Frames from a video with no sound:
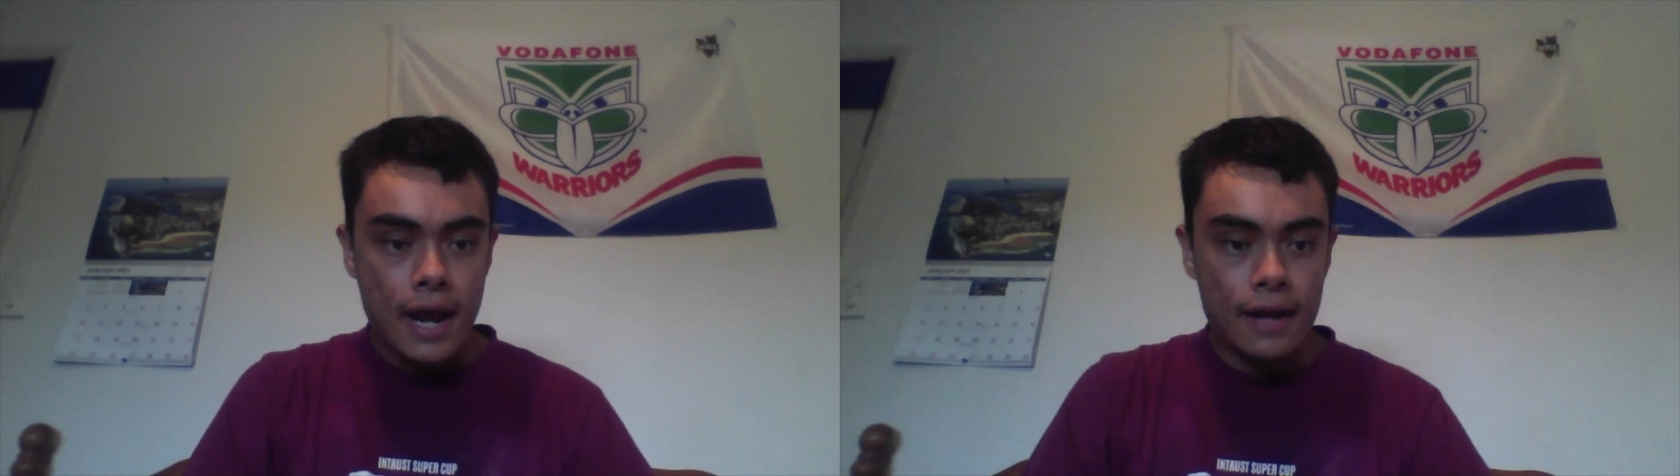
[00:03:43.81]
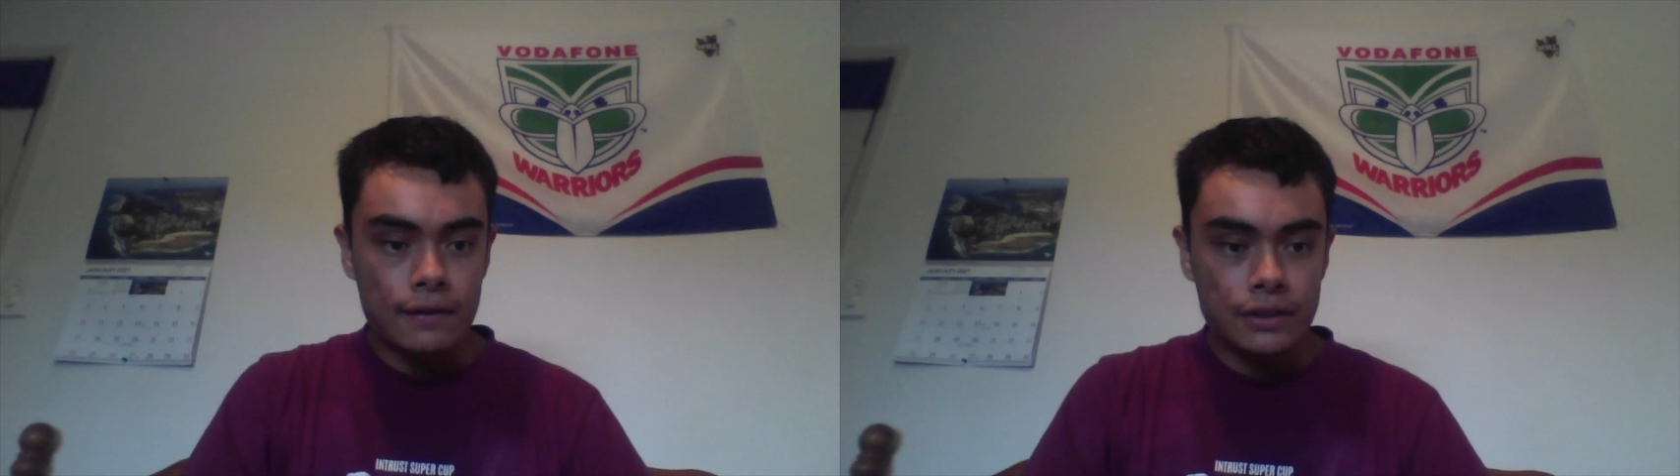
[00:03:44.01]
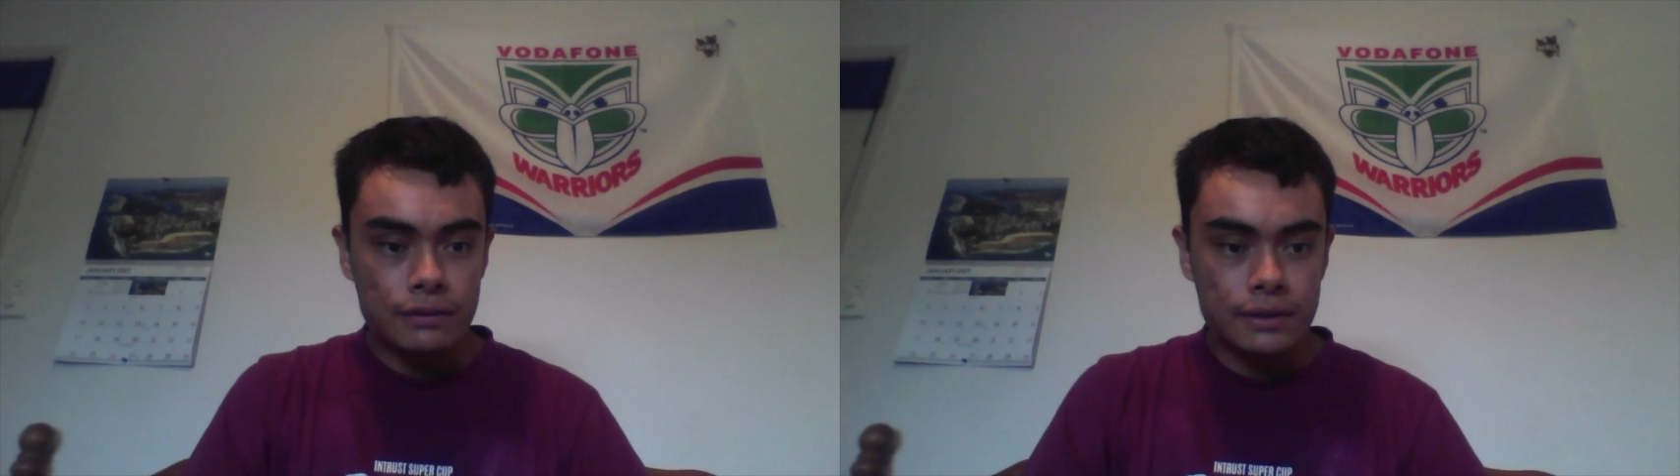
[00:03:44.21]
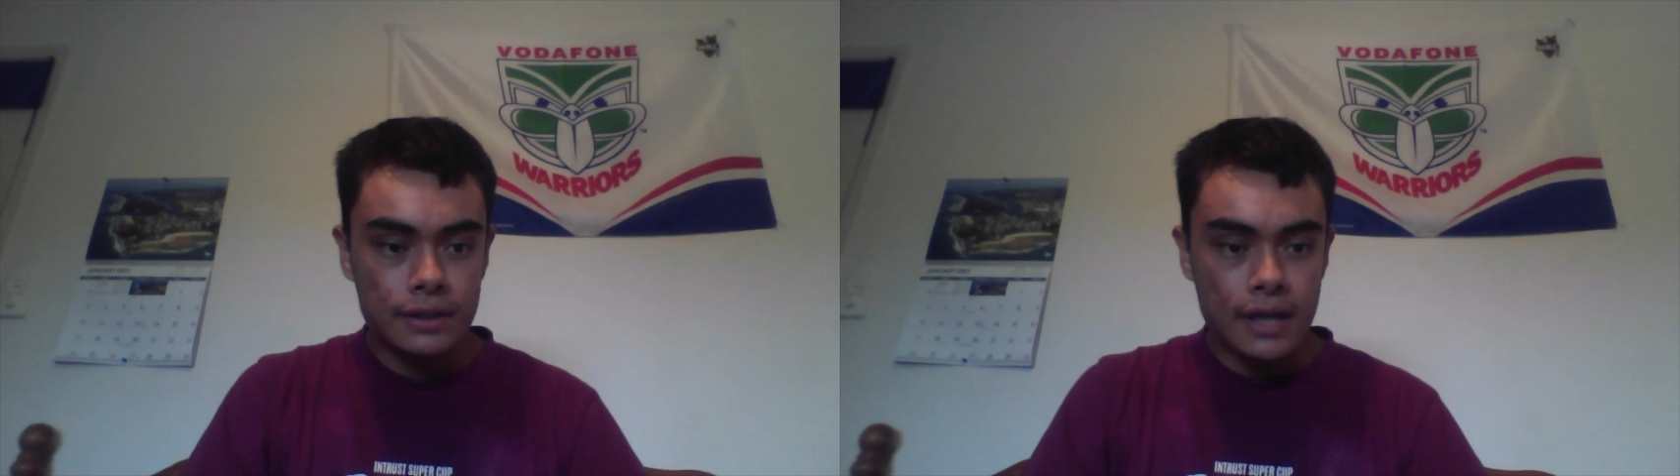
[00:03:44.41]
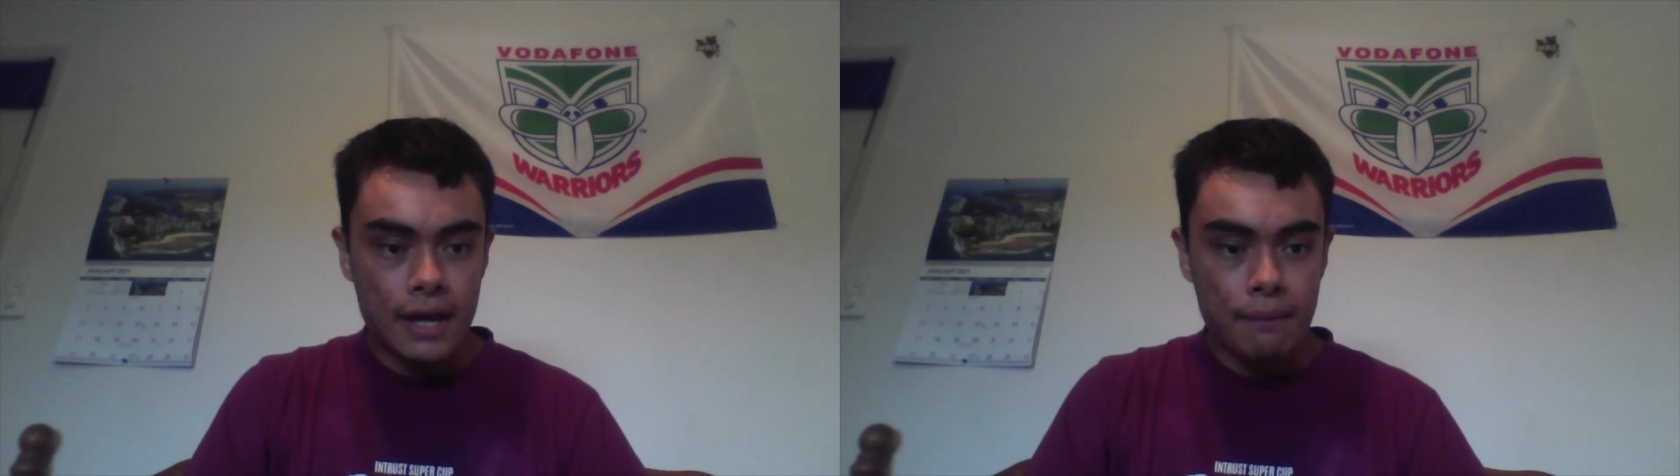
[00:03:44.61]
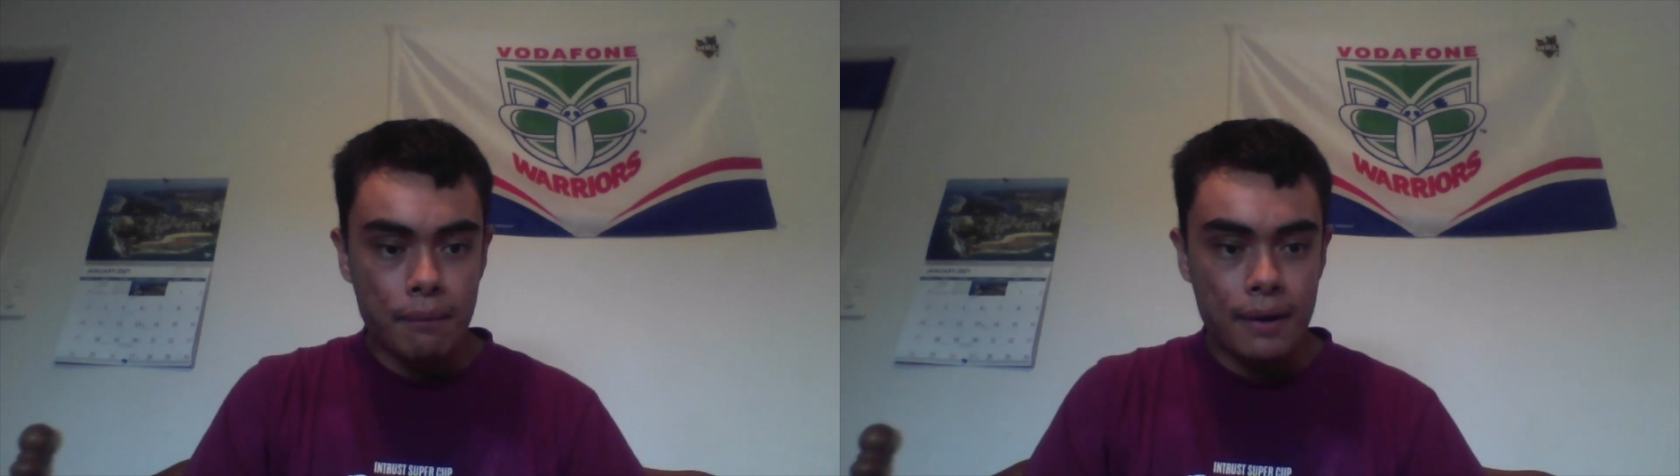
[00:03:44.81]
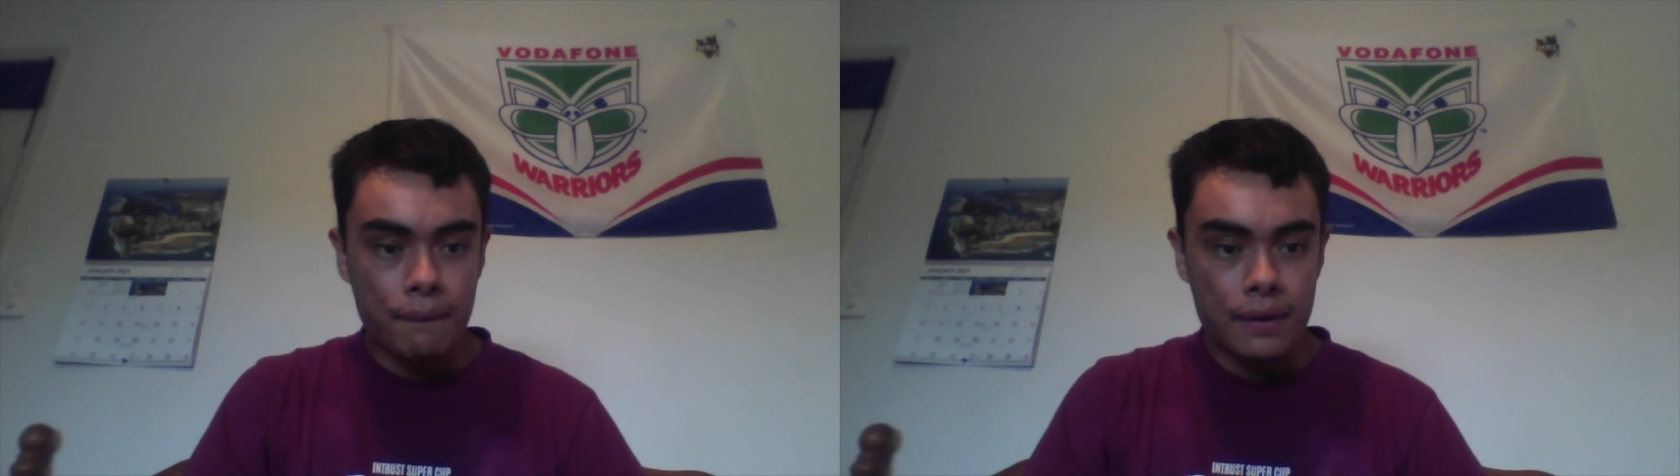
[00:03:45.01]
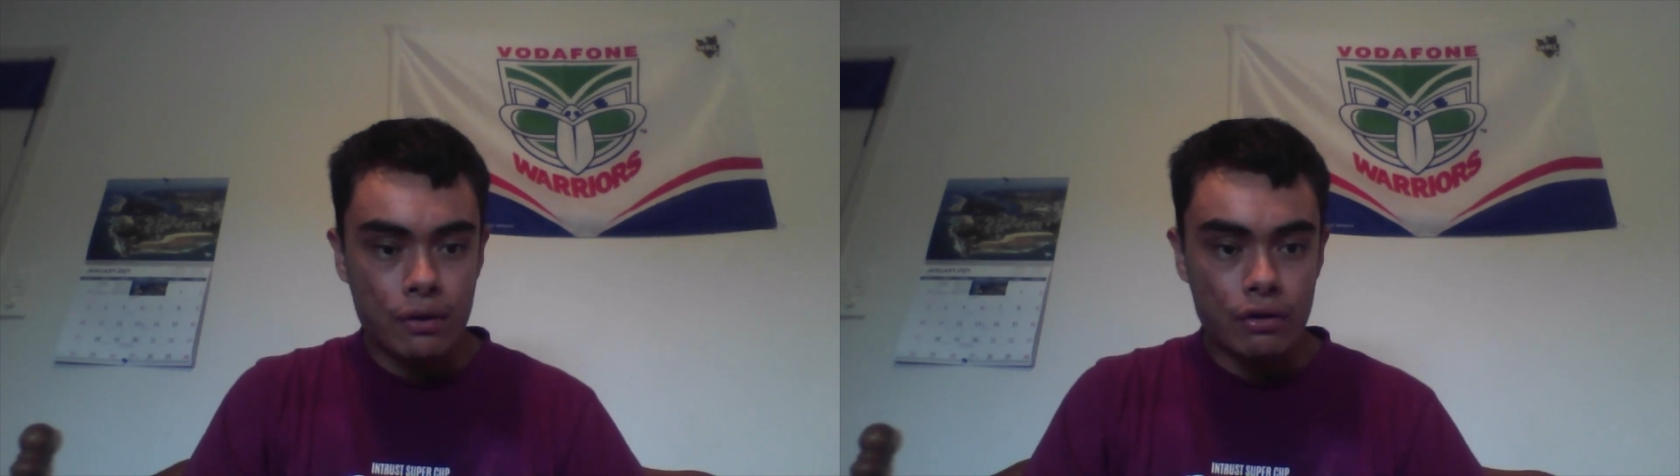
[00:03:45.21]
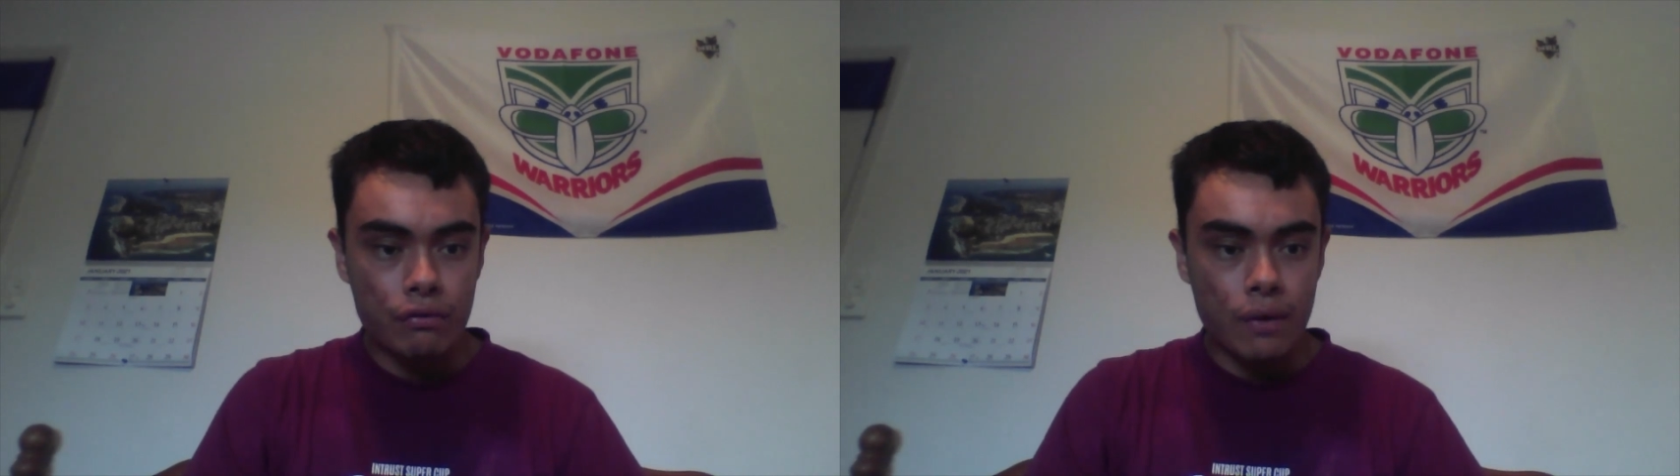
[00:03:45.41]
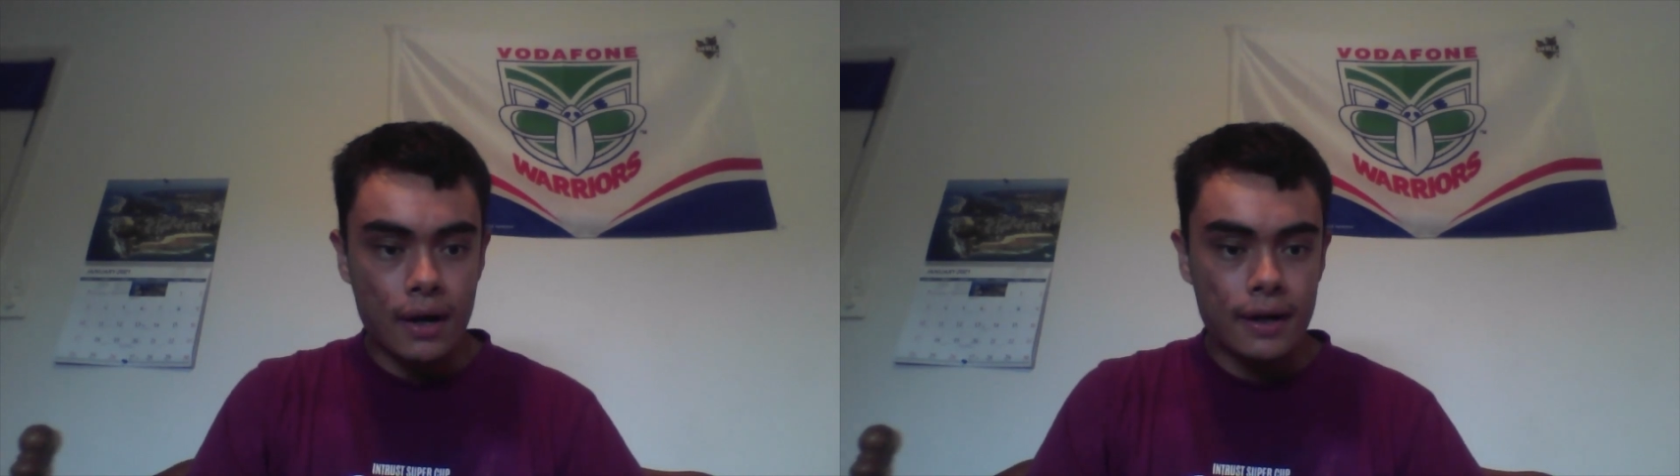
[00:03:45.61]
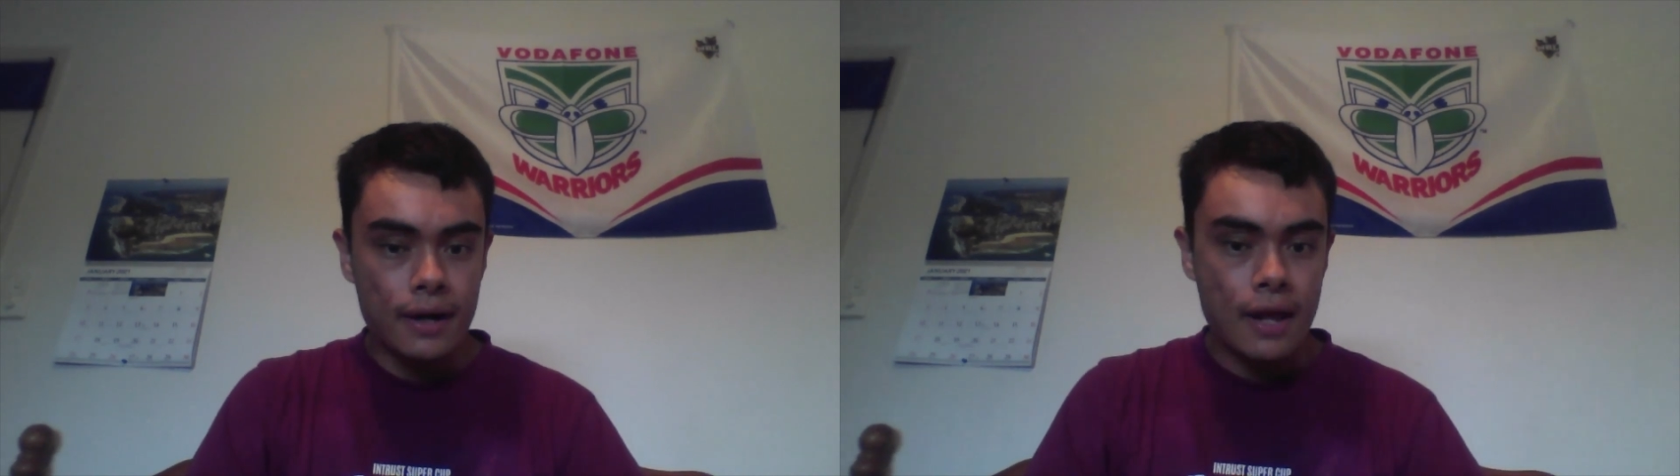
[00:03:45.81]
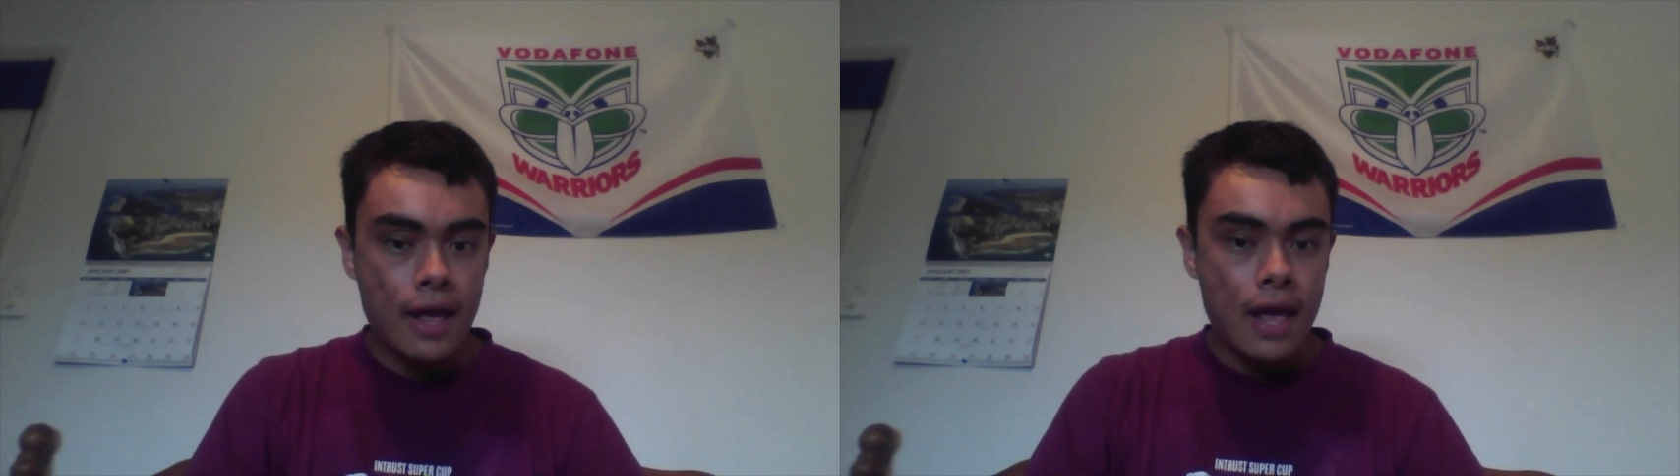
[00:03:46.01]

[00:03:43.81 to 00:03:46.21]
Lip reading: and this was a game where we could have won